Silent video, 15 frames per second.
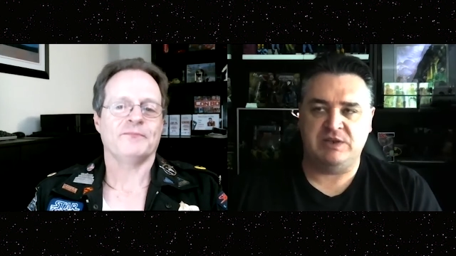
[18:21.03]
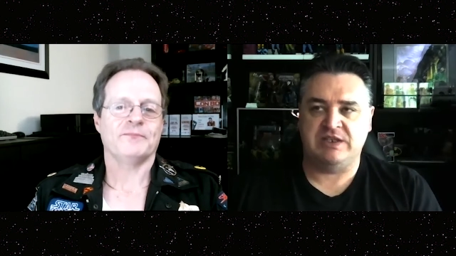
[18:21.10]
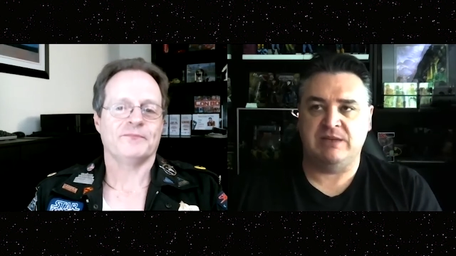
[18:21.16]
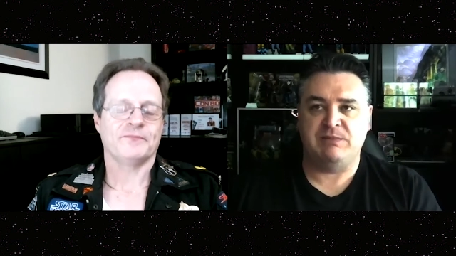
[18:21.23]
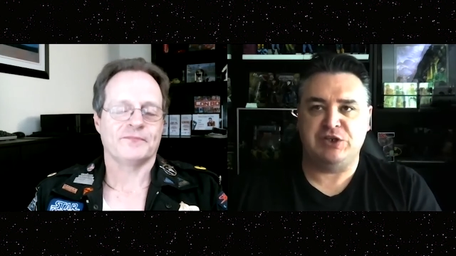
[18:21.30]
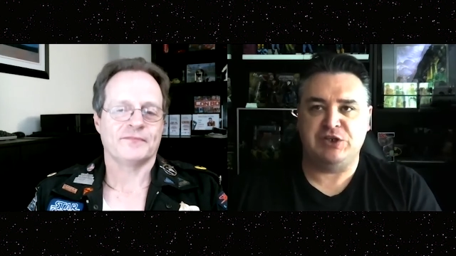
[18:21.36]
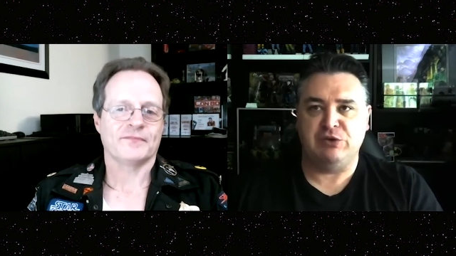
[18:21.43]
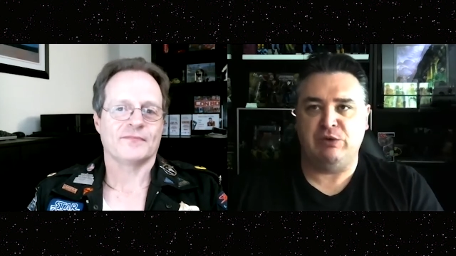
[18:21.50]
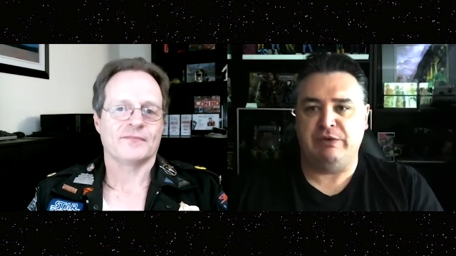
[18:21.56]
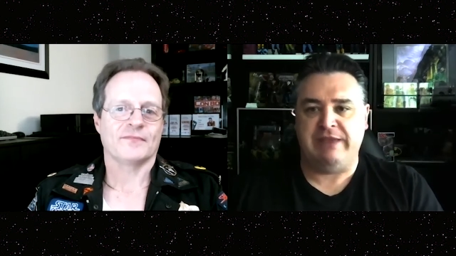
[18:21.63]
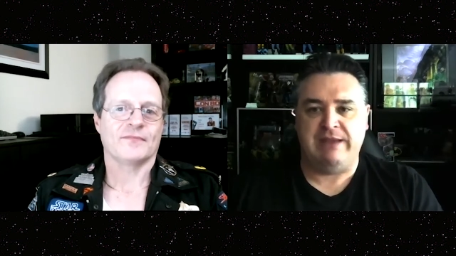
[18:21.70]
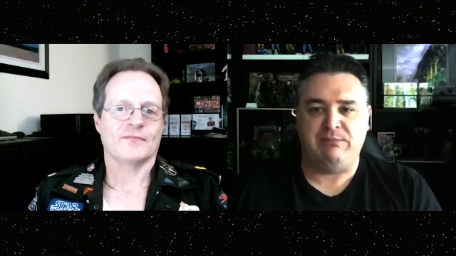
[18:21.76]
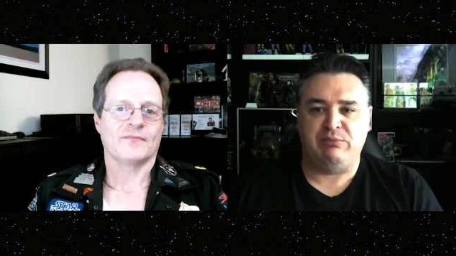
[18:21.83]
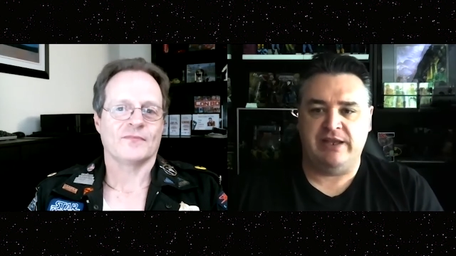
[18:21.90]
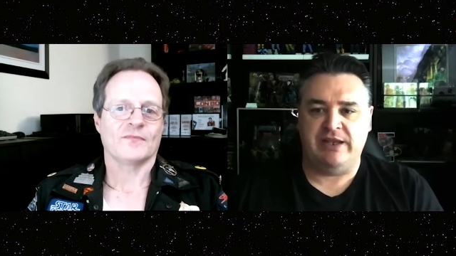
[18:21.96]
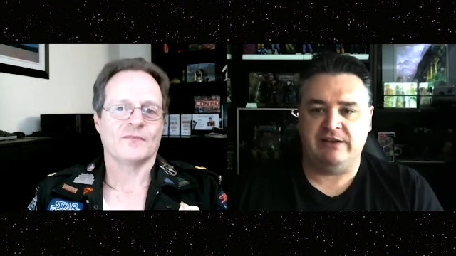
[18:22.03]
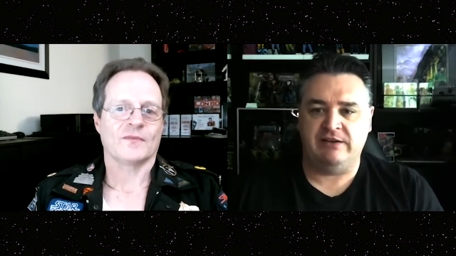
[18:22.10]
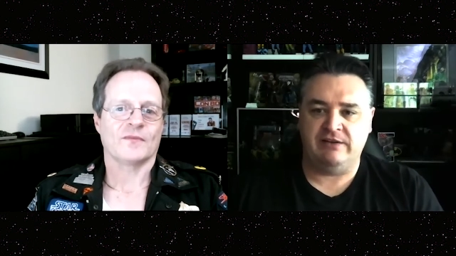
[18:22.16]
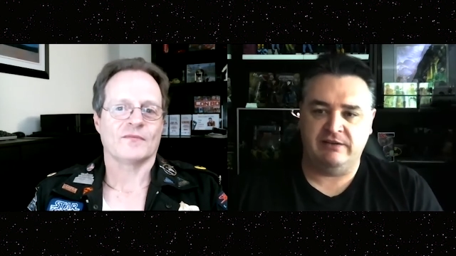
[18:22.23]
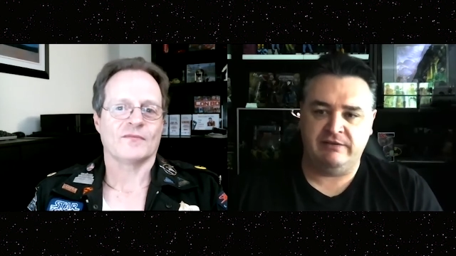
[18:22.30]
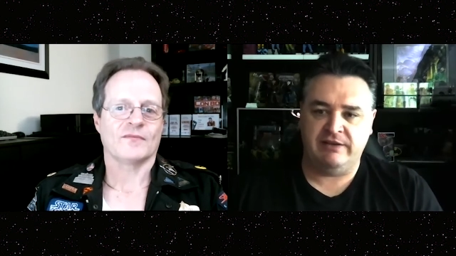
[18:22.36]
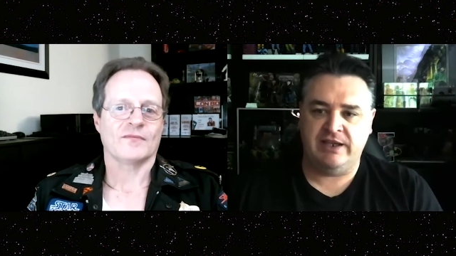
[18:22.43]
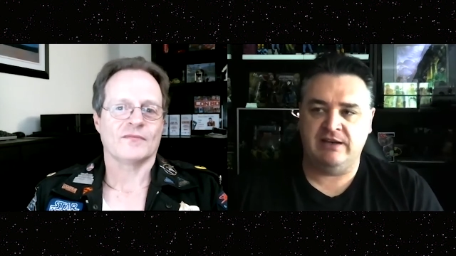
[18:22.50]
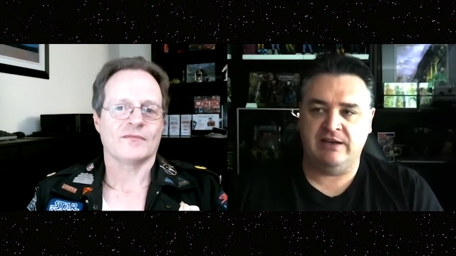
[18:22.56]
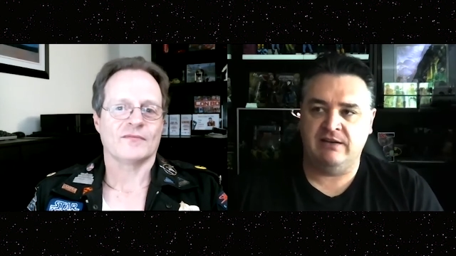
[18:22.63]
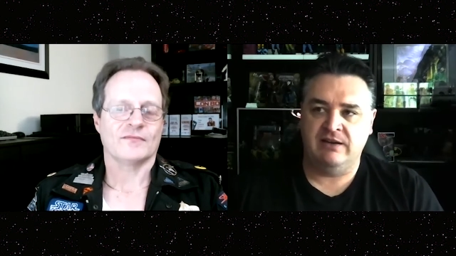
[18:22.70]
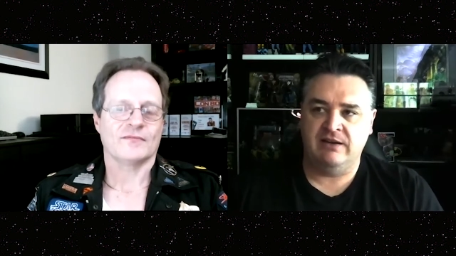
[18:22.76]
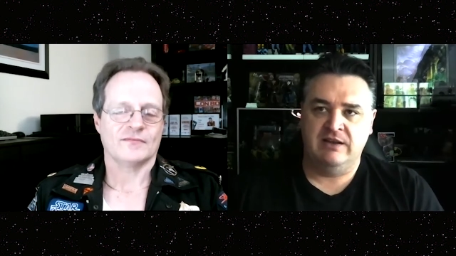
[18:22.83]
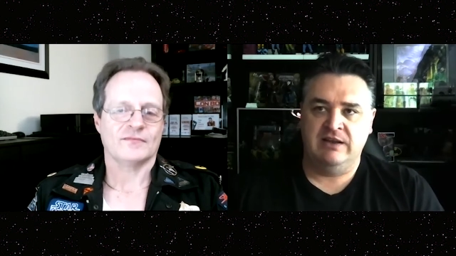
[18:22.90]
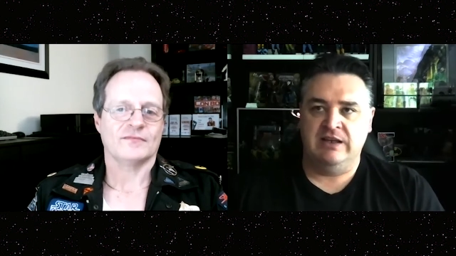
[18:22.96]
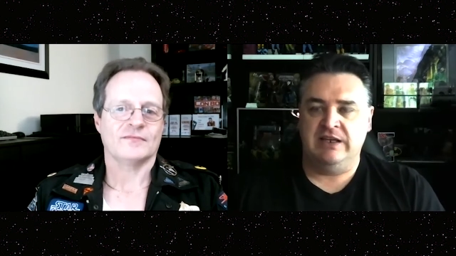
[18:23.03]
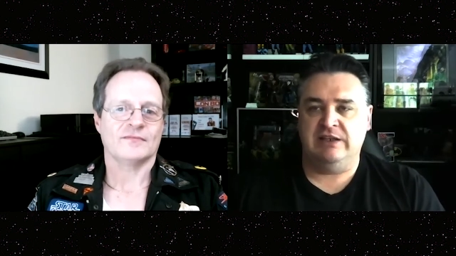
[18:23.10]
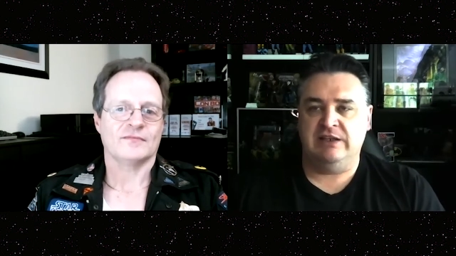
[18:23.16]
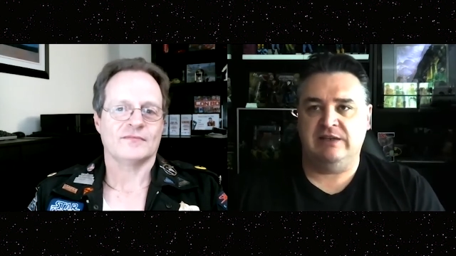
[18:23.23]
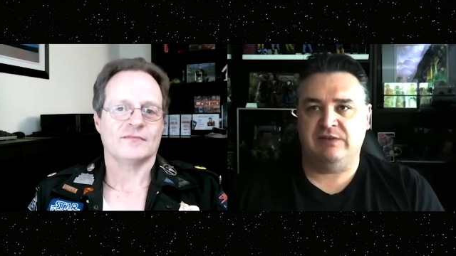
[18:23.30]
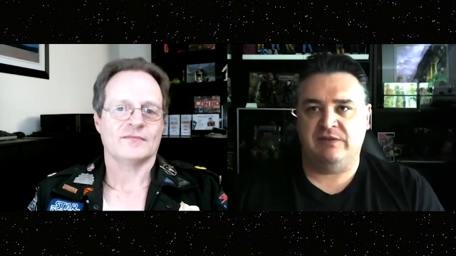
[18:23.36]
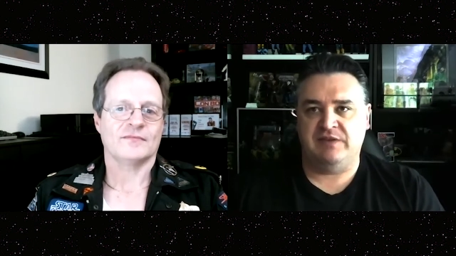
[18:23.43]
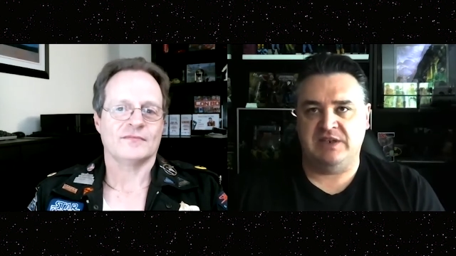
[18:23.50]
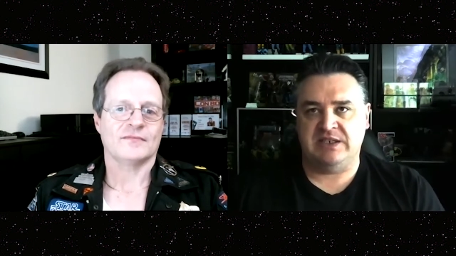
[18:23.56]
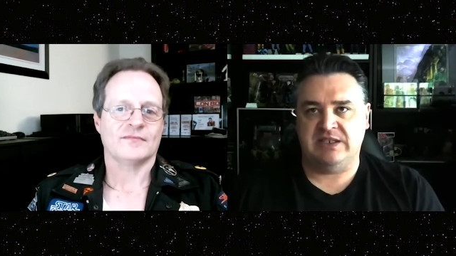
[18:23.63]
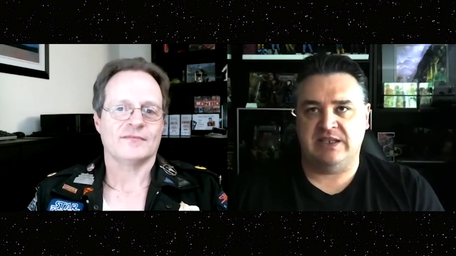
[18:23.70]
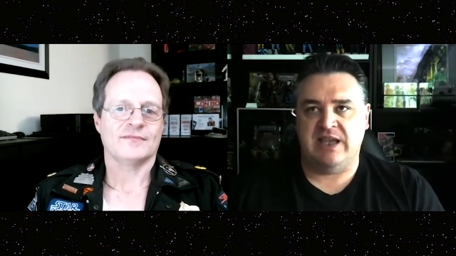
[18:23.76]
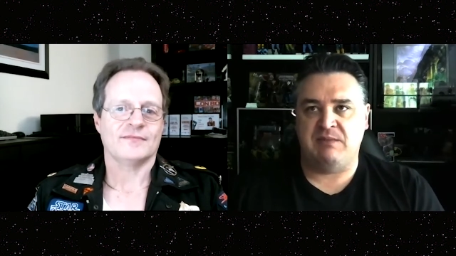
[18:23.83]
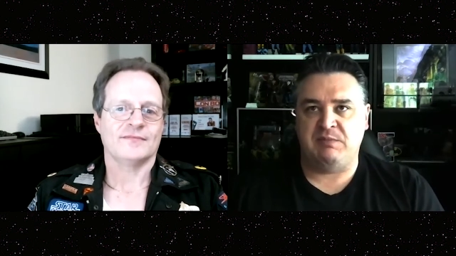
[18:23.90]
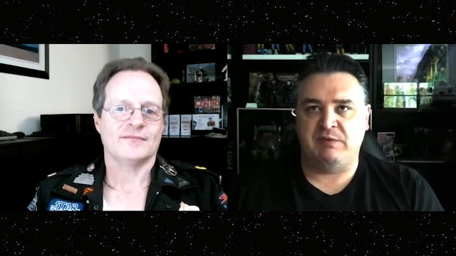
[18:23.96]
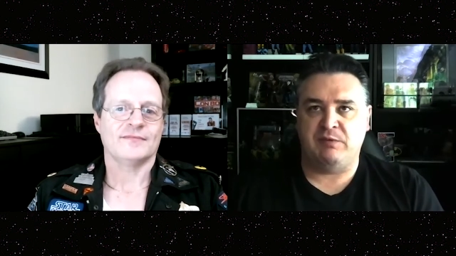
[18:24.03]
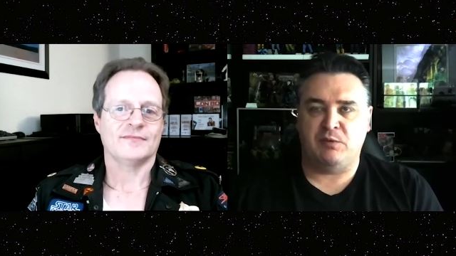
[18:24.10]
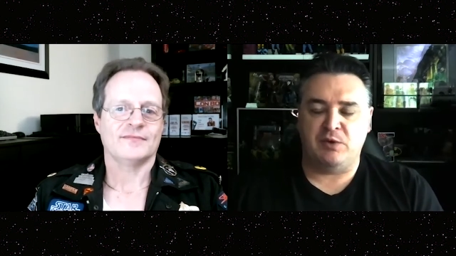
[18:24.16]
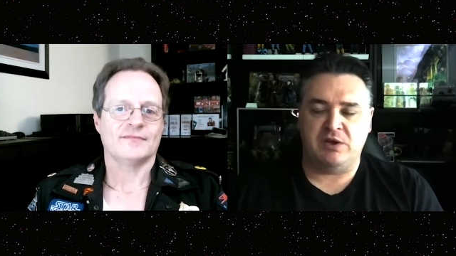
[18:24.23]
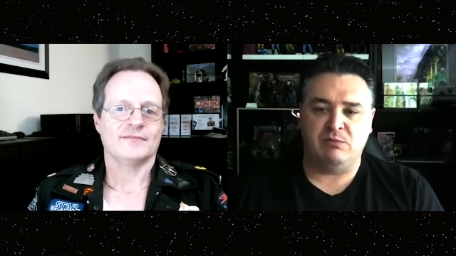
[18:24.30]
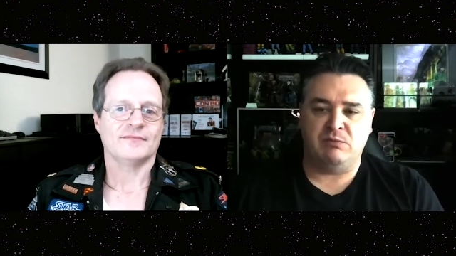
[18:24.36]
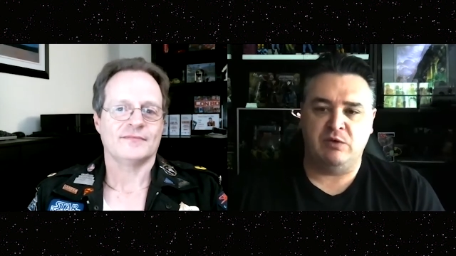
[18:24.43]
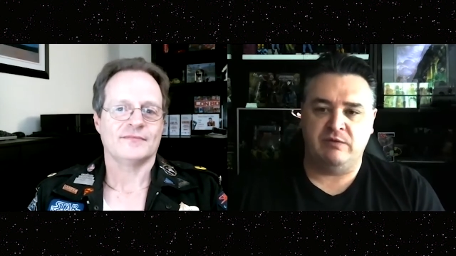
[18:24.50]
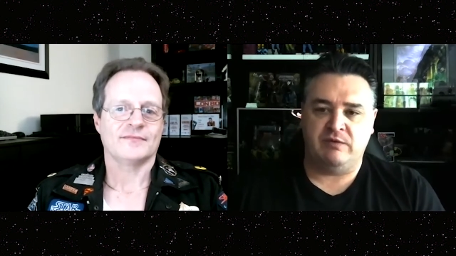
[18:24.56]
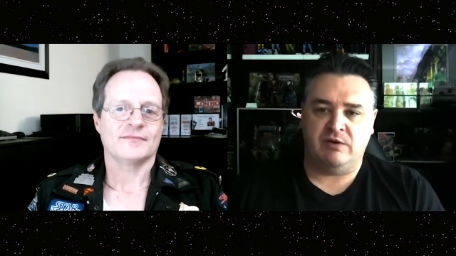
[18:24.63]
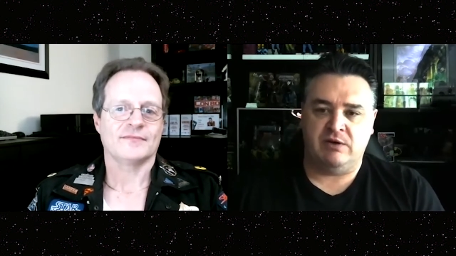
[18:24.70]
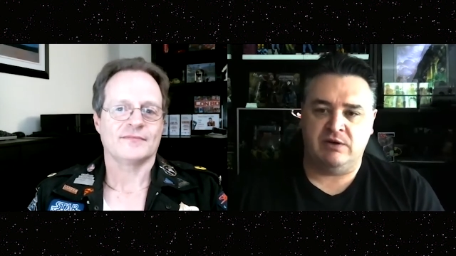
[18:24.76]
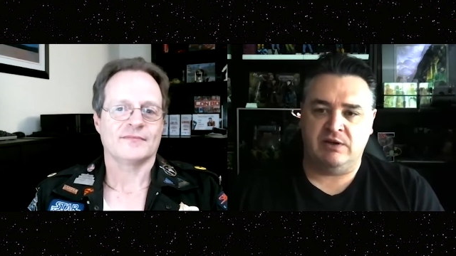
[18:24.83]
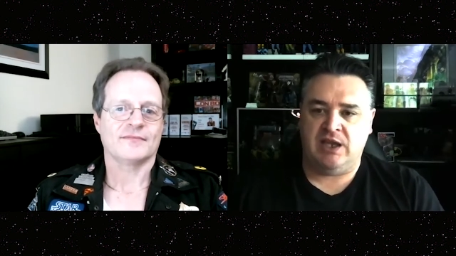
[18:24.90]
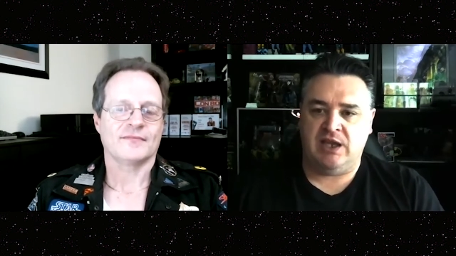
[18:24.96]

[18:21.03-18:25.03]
Speaker 1: be some issue on that planet, and then he'll have to fix that before he can move on.